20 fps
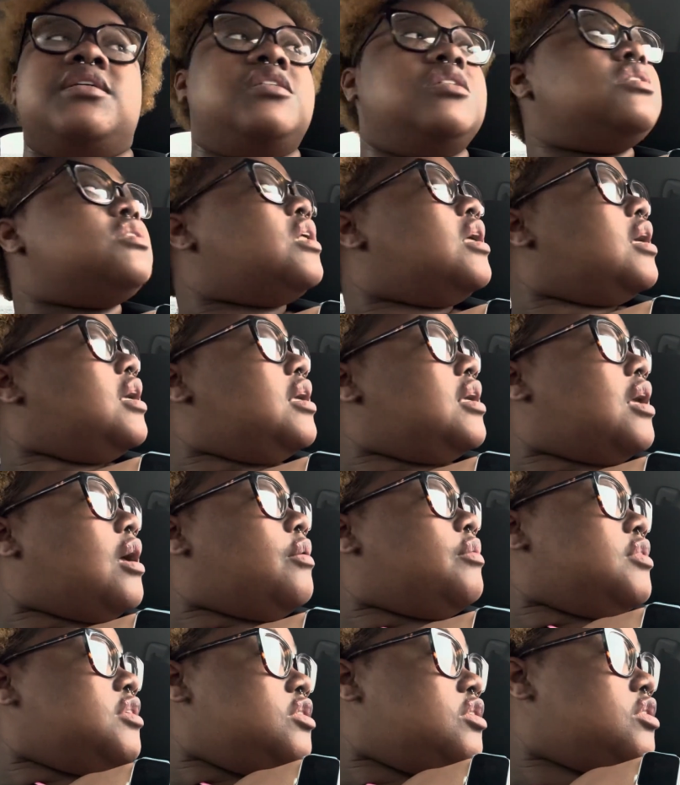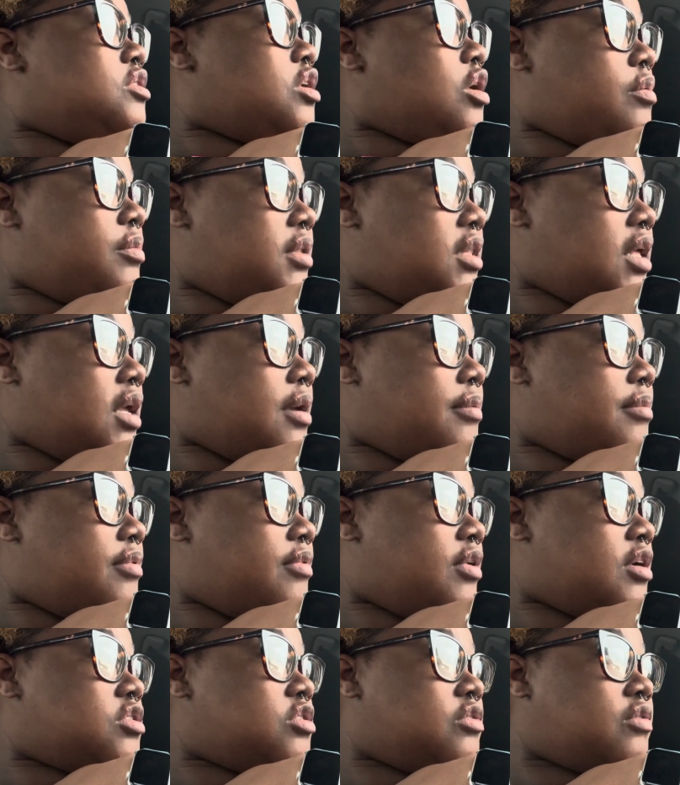just like, I wish you'd have told me that
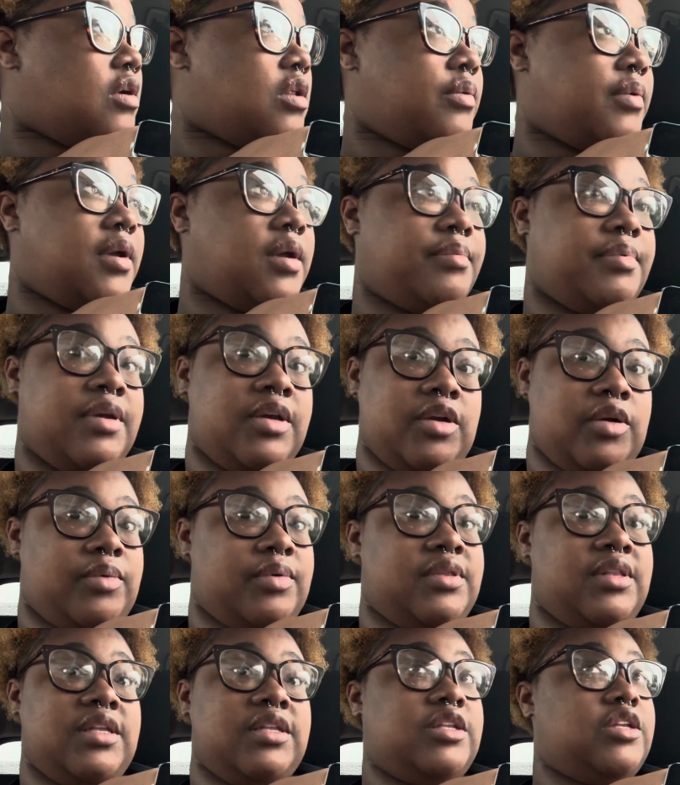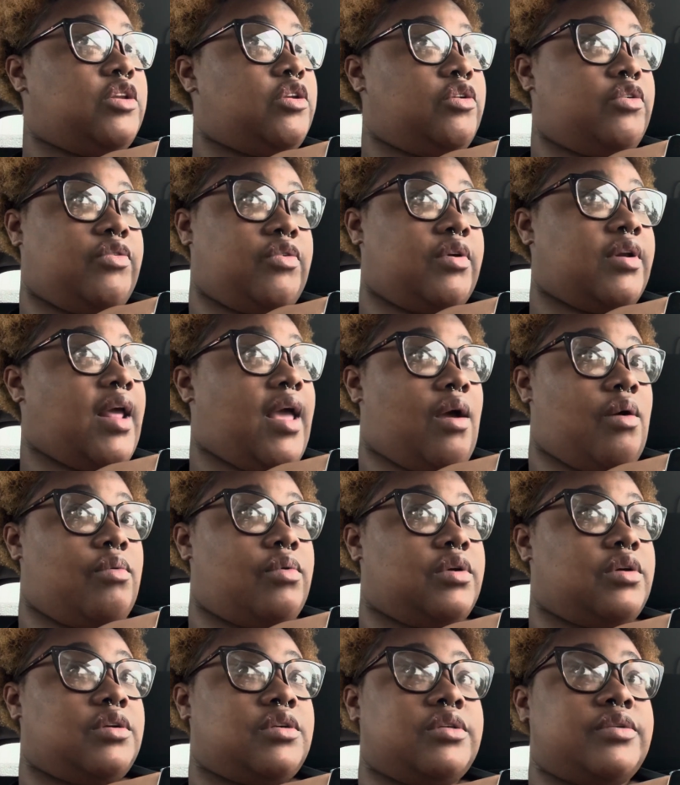before I drove all the way up here with nothing to do for an
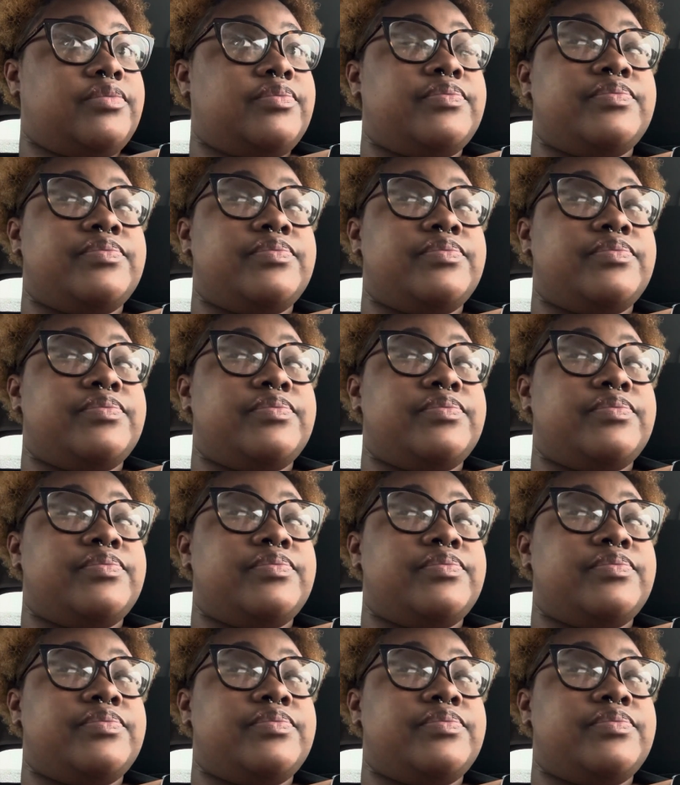hour.